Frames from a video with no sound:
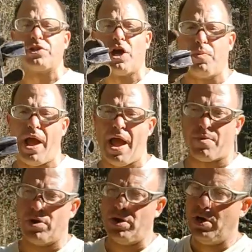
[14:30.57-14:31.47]
a double hammer.
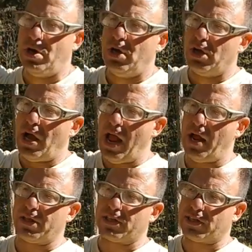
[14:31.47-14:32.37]

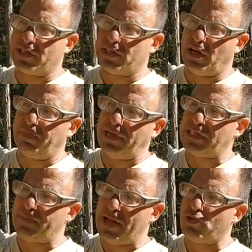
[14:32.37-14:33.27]
Basically,
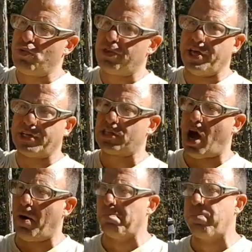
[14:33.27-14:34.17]
I might do this
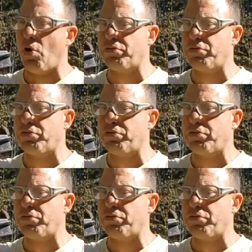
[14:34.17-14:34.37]
on both